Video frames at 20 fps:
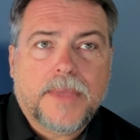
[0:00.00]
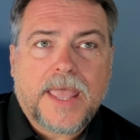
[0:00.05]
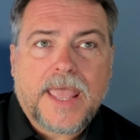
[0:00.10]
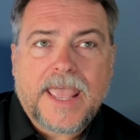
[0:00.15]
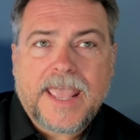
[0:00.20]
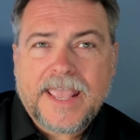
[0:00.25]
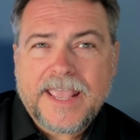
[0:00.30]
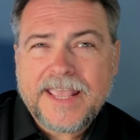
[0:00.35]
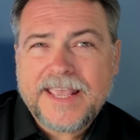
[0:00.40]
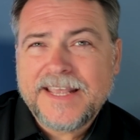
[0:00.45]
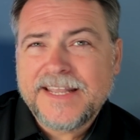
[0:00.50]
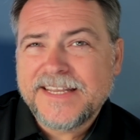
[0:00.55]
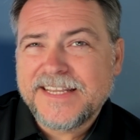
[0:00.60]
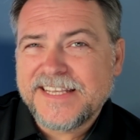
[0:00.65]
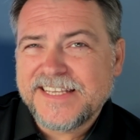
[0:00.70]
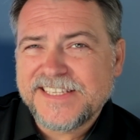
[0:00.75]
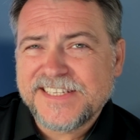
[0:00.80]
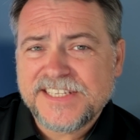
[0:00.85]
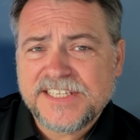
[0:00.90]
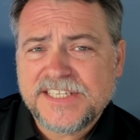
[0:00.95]
And
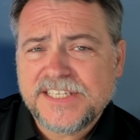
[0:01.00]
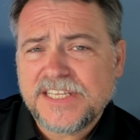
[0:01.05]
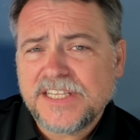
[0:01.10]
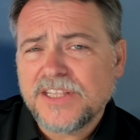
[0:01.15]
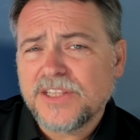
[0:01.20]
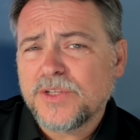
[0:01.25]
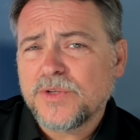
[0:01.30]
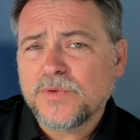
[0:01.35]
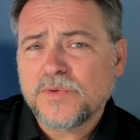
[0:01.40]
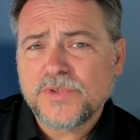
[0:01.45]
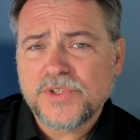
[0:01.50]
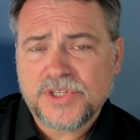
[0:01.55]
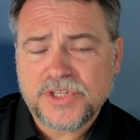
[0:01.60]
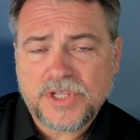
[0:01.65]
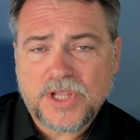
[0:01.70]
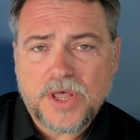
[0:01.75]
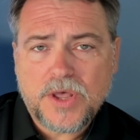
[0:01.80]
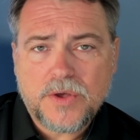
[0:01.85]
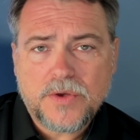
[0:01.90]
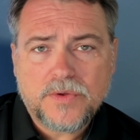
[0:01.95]
it's a little
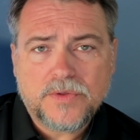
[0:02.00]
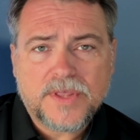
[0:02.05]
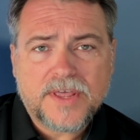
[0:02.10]
slow.